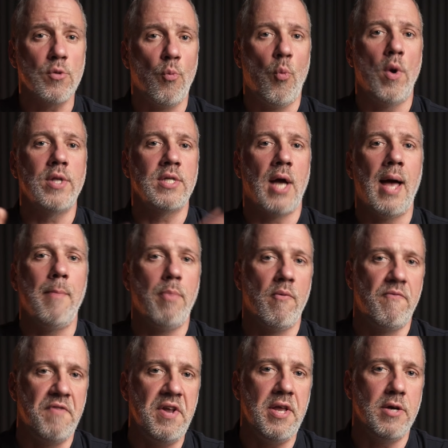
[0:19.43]
of what type of
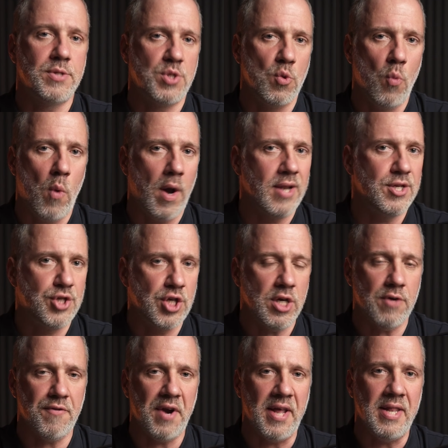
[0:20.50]
videos you want to
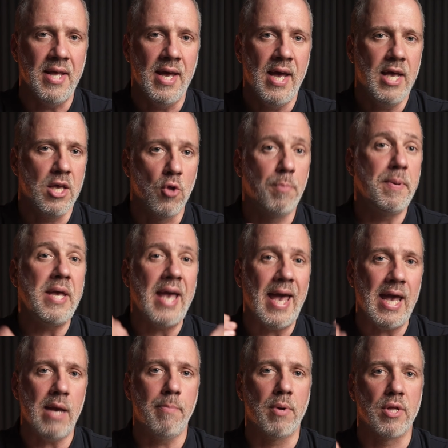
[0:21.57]
generate, you'll be
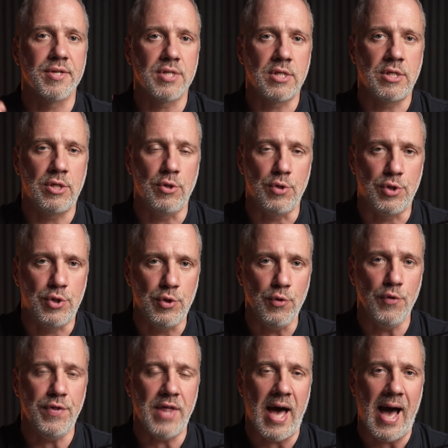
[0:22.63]
able to
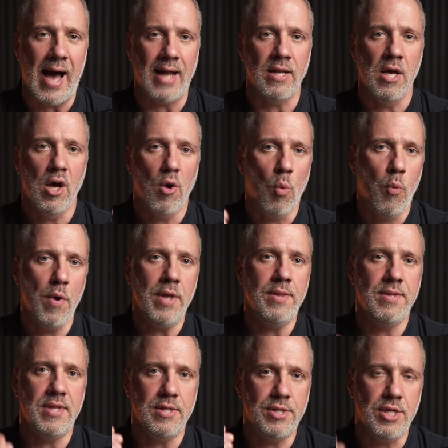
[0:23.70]
do that
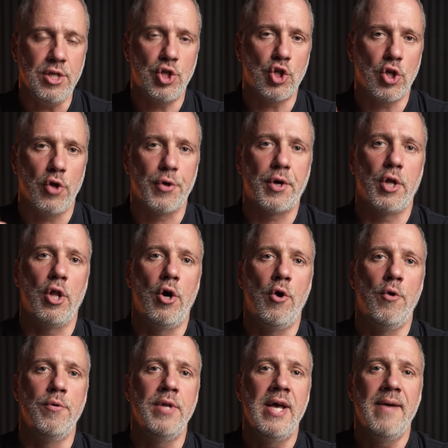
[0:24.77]
with the digital
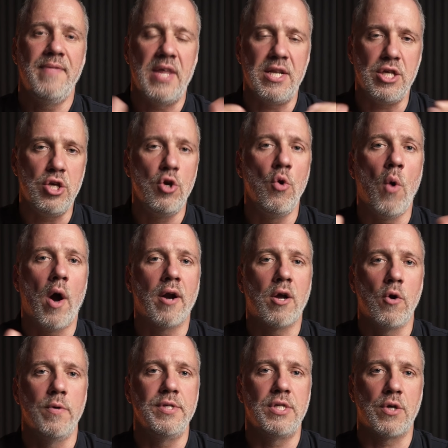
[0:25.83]
clone that you are
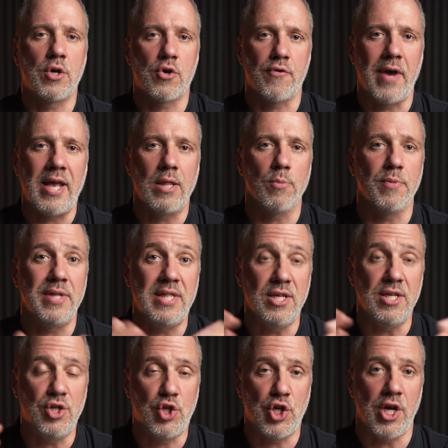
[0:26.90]
going to create with the
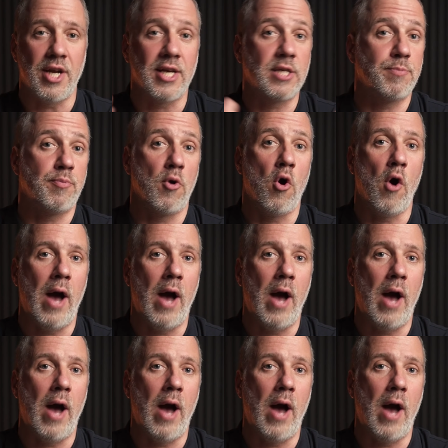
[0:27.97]
GenX Pro